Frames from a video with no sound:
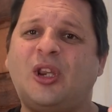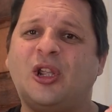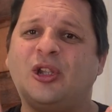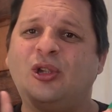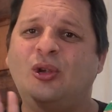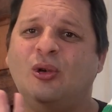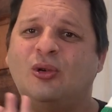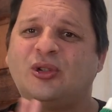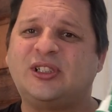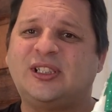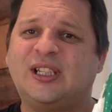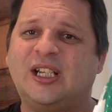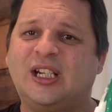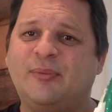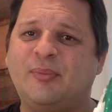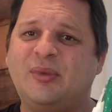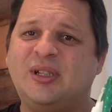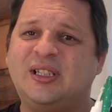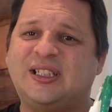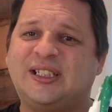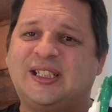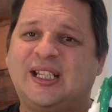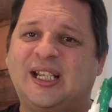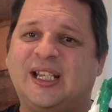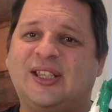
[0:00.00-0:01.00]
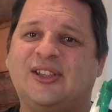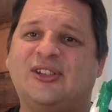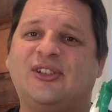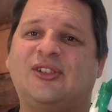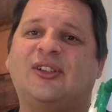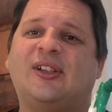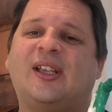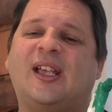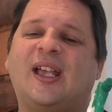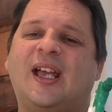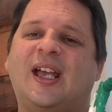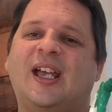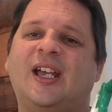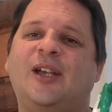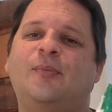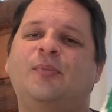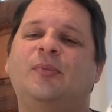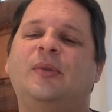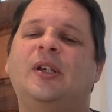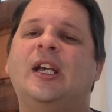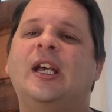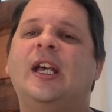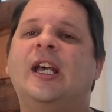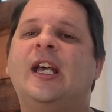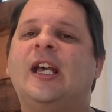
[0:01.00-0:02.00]
your cinnamon sticks, okay,
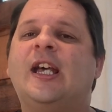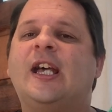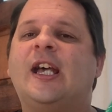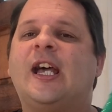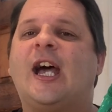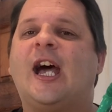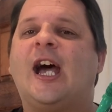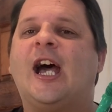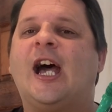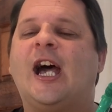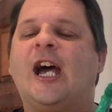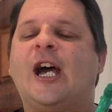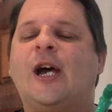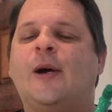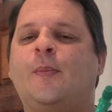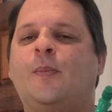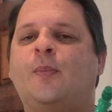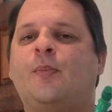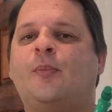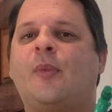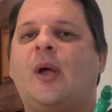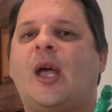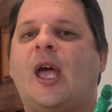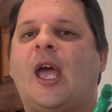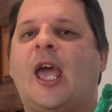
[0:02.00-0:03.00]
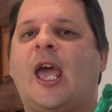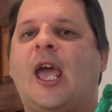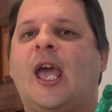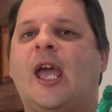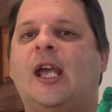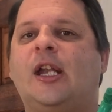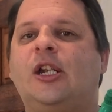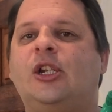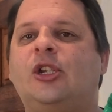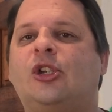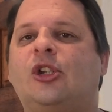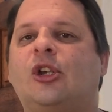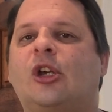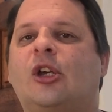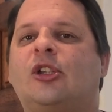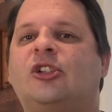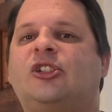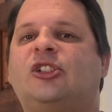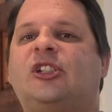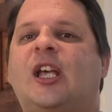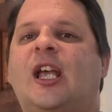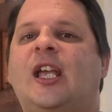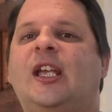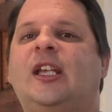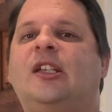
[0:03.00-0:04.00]
and
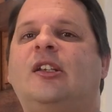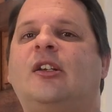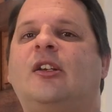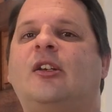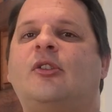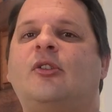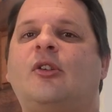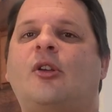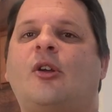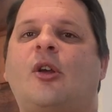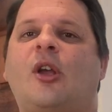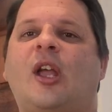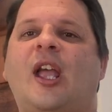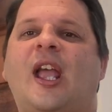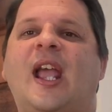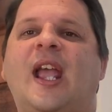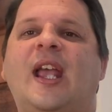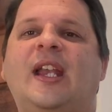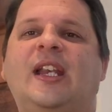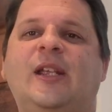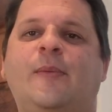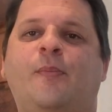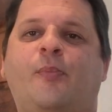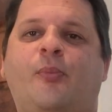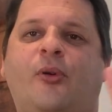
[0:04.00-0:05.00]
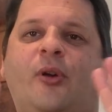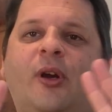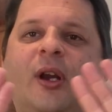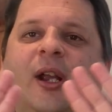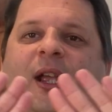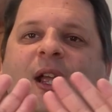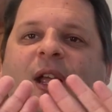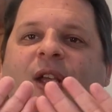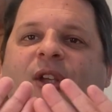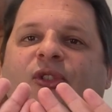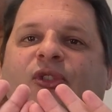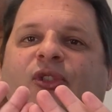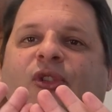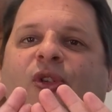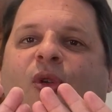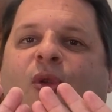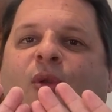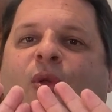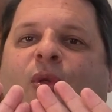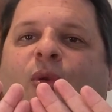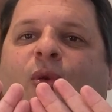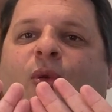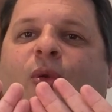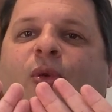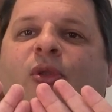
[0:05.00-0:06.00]
saying any prayers
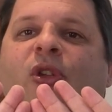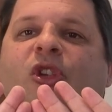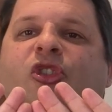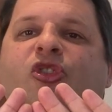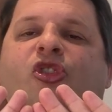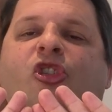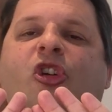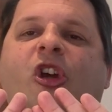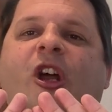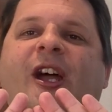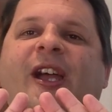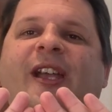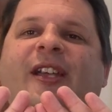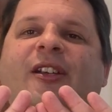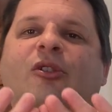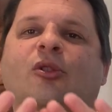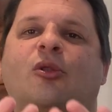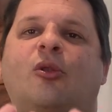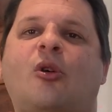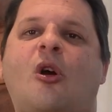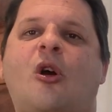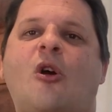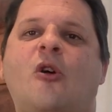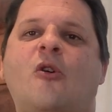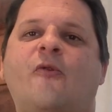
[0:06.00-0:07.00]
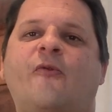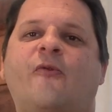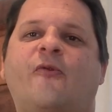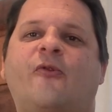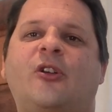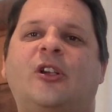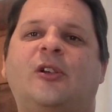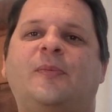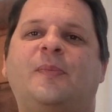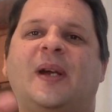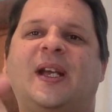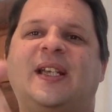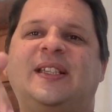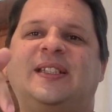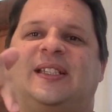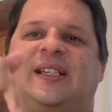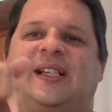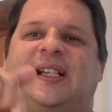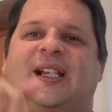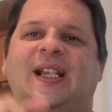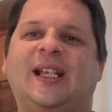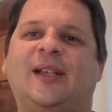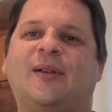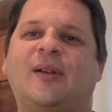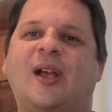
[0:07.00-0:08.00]
through the triangle over it,
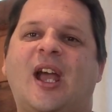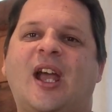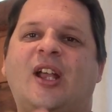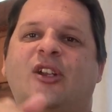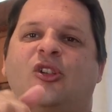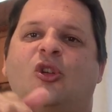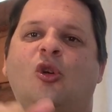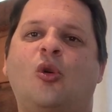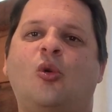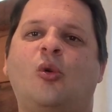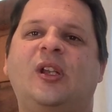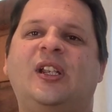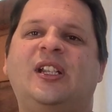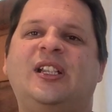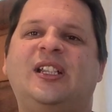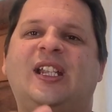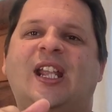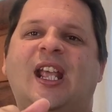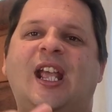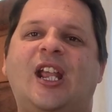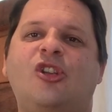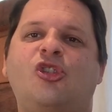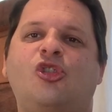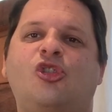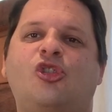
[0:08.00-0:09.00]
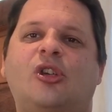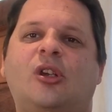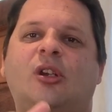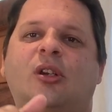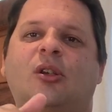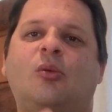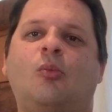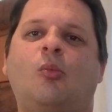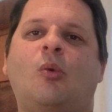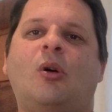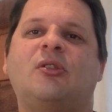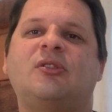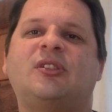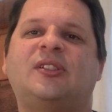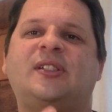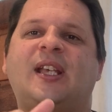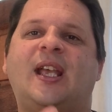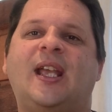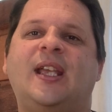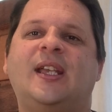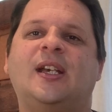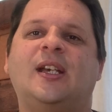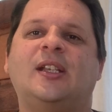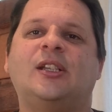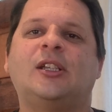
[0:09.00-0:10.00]
basically, and your intention while
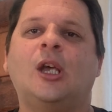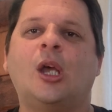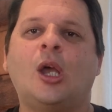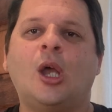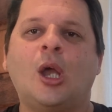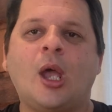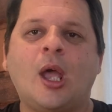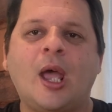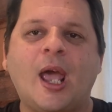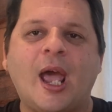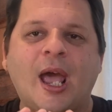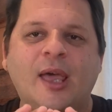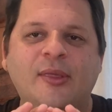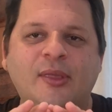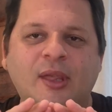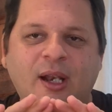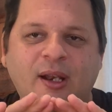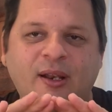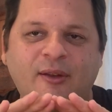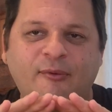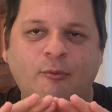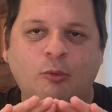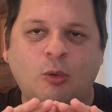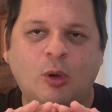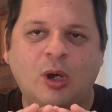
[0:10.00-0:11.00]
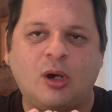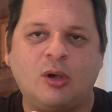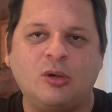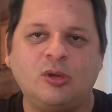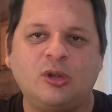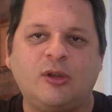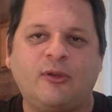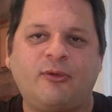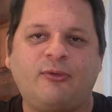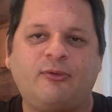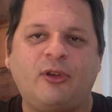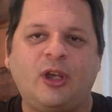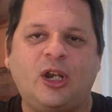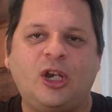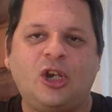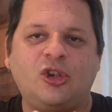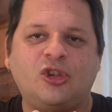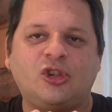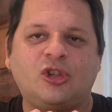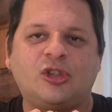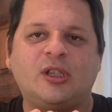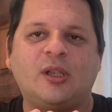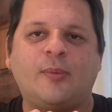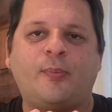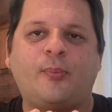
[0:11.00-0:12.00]
saying it, and then while you
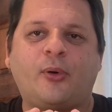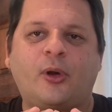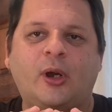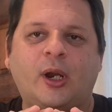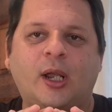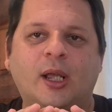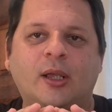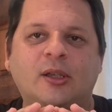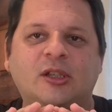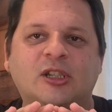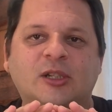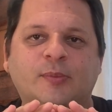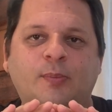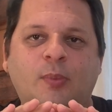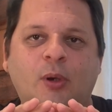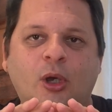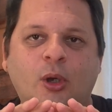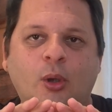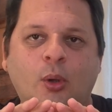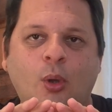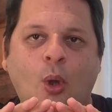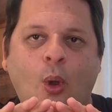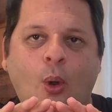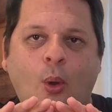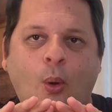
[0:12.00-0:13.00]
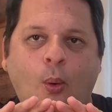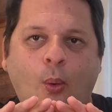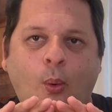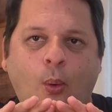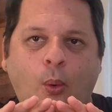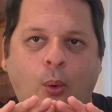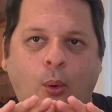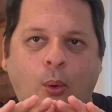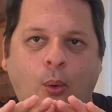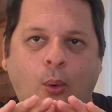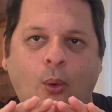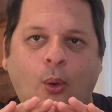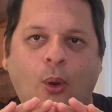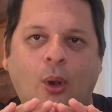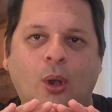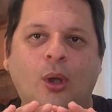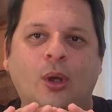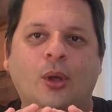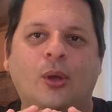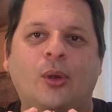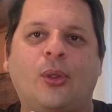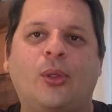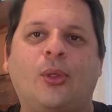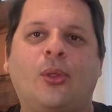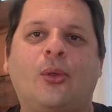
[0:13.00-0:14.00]
finish the prayer, just blow
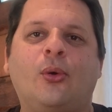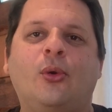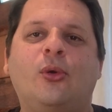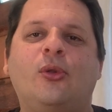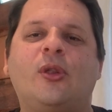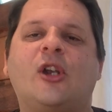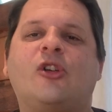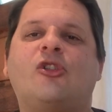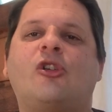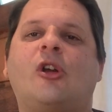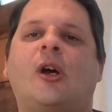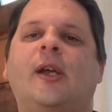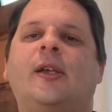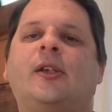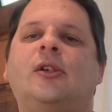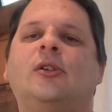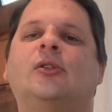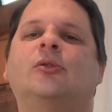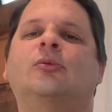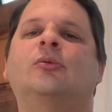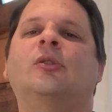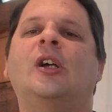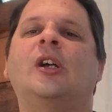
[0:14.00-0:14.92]
through the triangle,